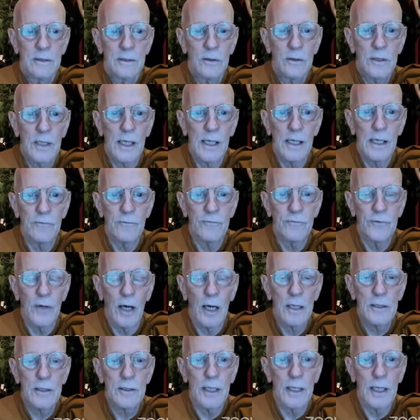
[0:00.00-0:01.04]
Okay, if
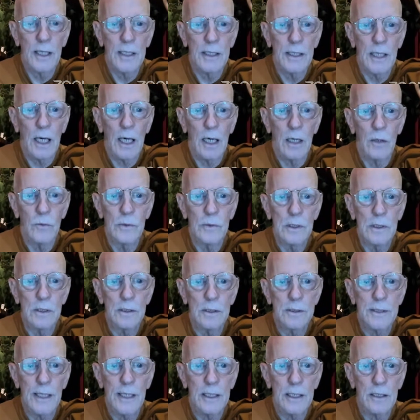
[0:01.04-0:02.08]
not, then
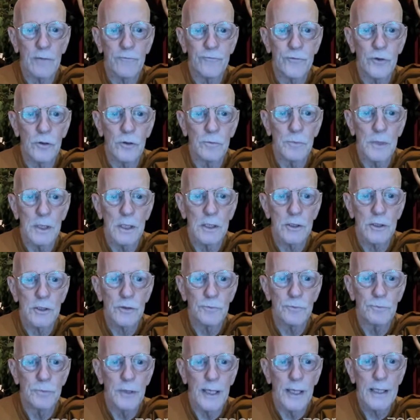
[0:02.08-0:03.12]
we'll take a few minutes
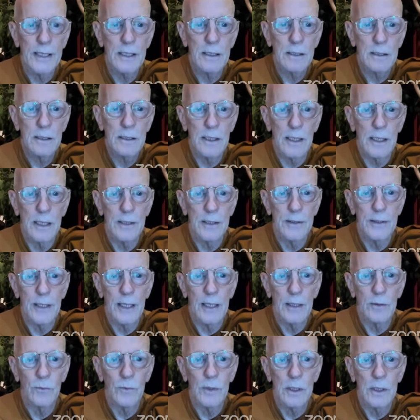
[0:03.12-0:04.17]
break, and
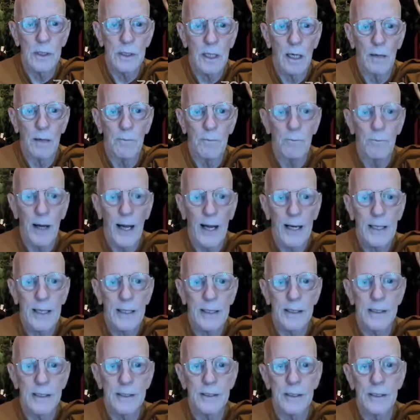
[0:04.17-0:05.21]
then we'll come back
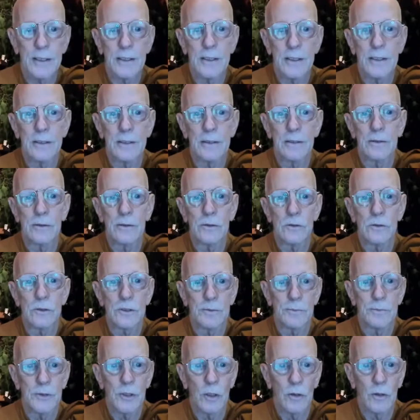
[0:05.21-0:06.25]
and do
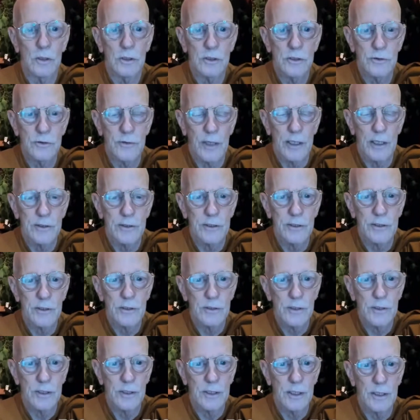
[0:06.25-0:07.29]
some yoga
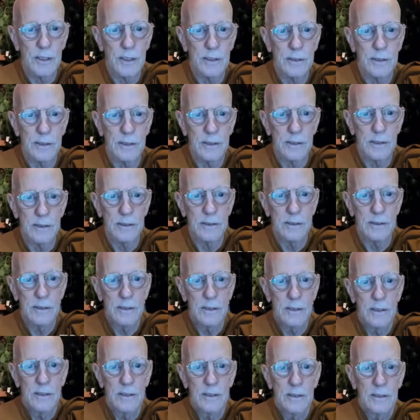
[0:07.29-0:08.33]
stretches, and then
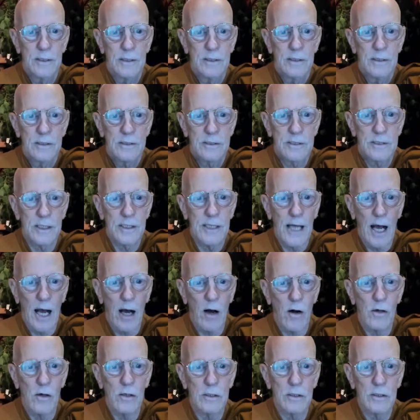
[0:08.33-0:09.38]
sit
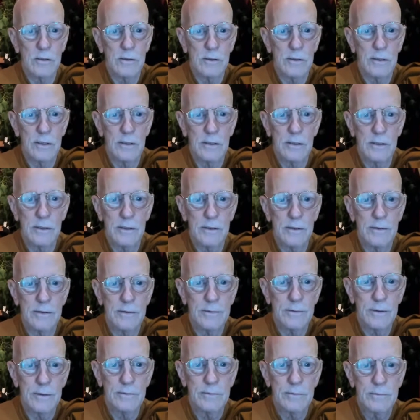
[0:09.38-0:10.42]
down
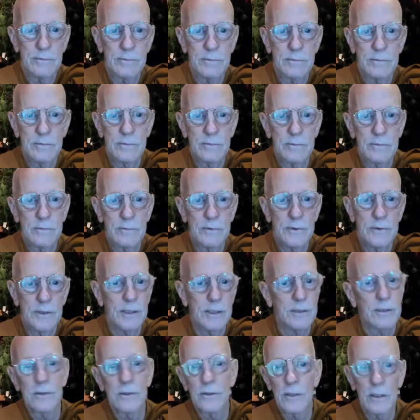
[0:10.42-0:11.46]
and
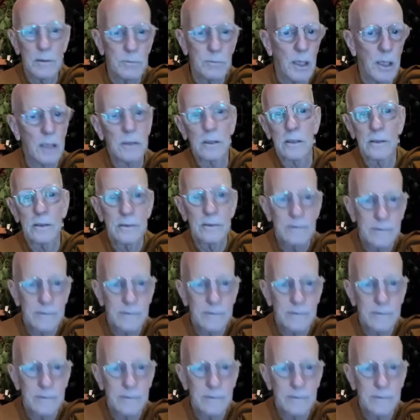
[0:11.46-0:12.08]
get into the body.